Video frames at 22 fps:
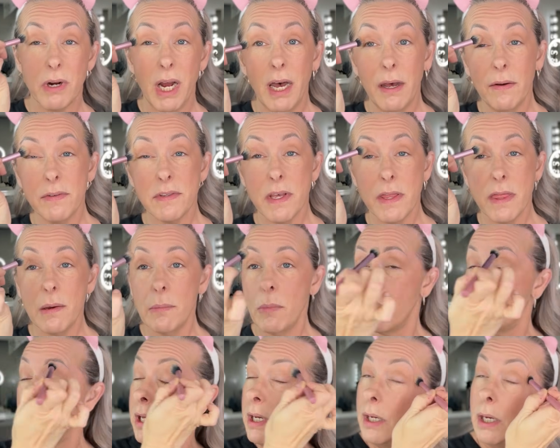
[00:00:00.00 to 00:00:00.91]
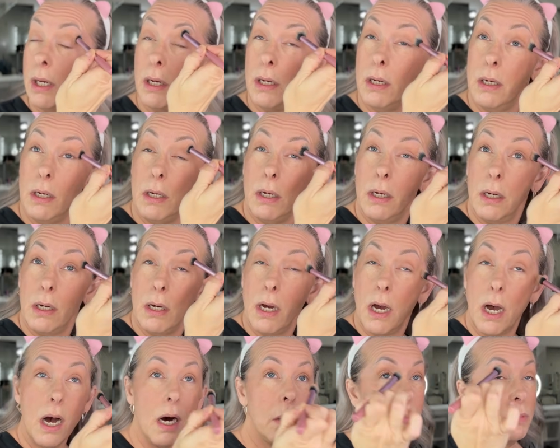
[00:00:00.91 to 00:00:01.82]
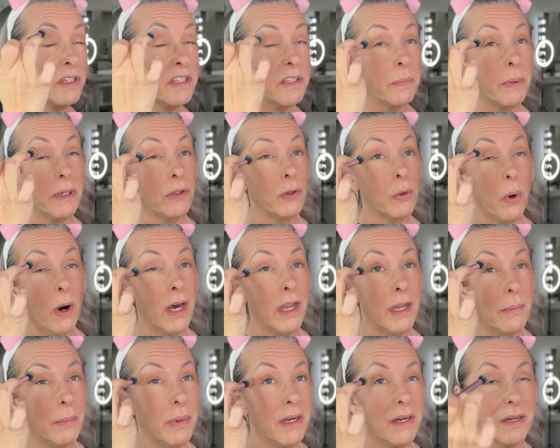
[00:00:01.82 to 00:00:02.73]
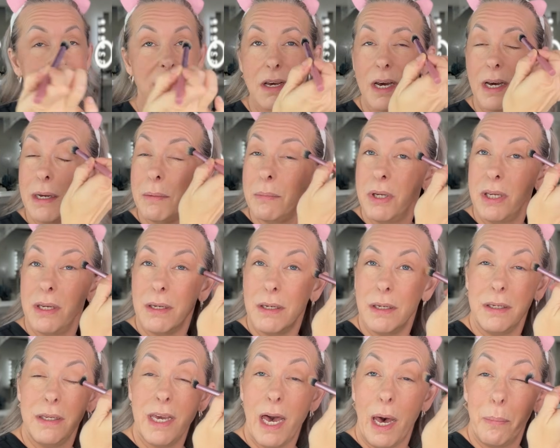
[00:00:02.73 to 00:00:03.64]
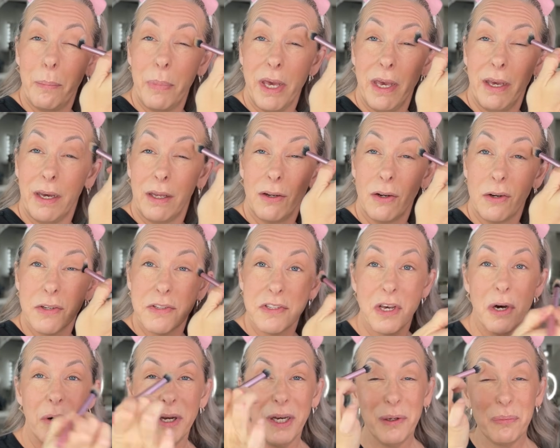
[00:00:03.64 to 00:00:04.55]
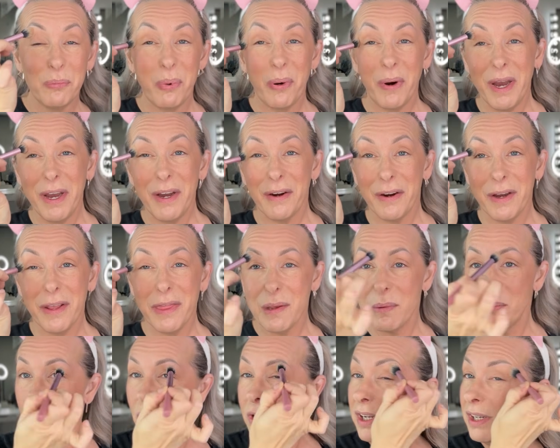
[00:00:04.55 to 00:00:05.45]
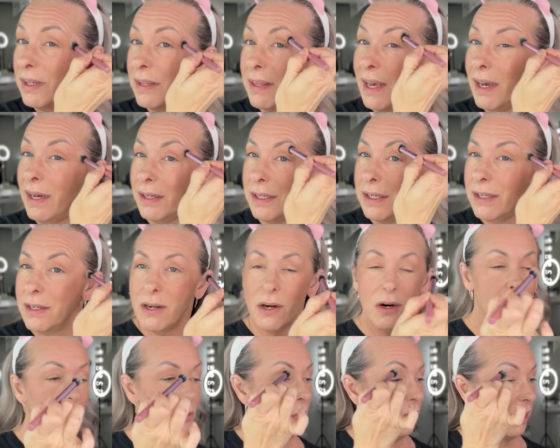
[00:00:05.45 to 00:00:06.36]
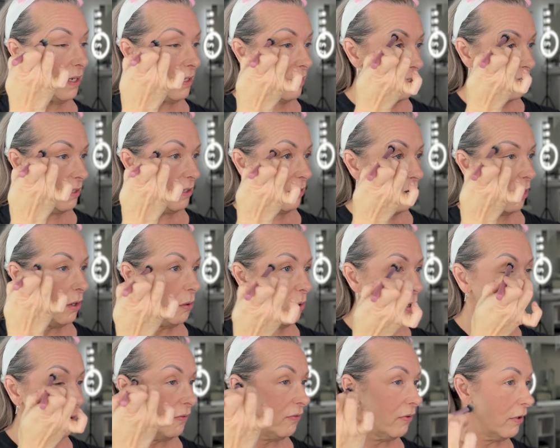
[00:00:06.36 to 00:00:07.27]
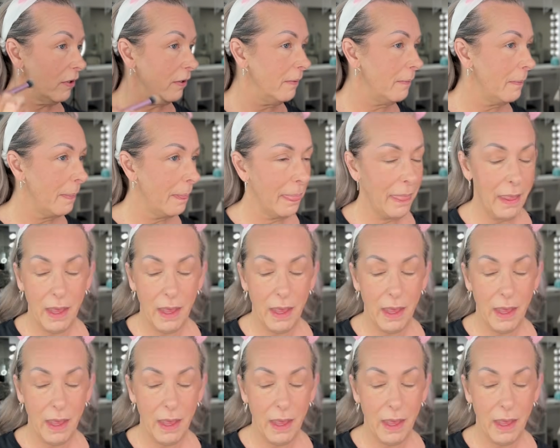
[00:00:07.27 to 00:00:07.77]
Alves in the morning. We spend quite a bit of time yapping and also in prayer in the morning, and that can always go over.